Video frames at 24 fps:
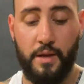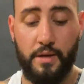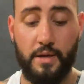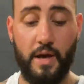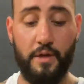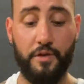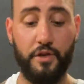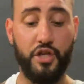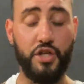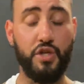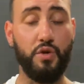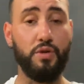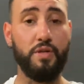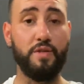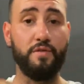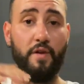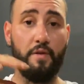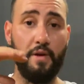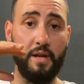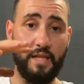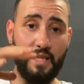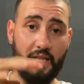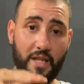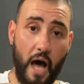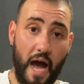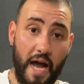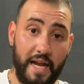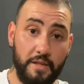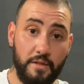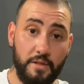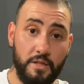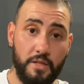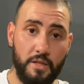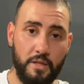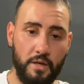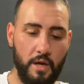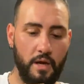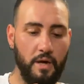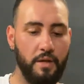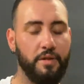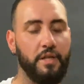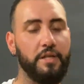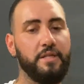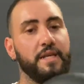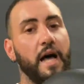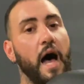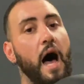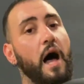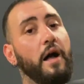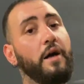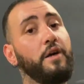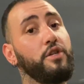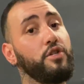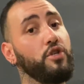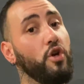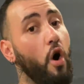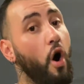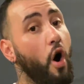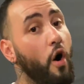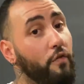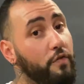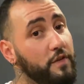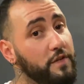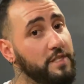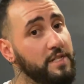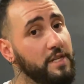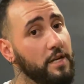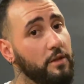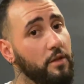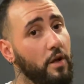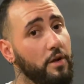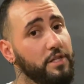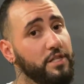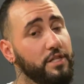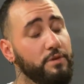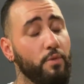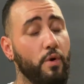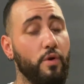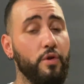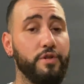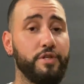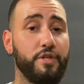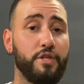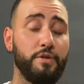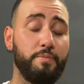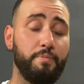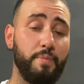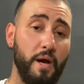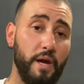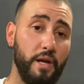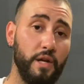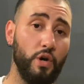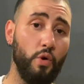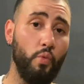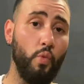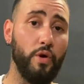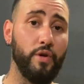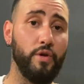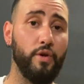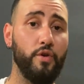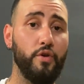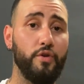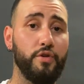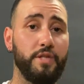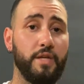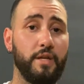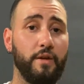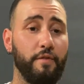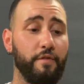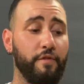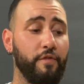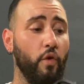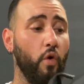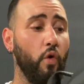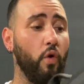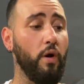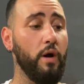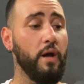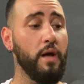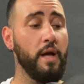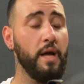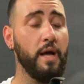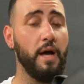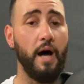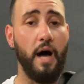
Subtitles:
Now, the shield is very light. The target is obviously a lot smaller, so depending on what you're using it for,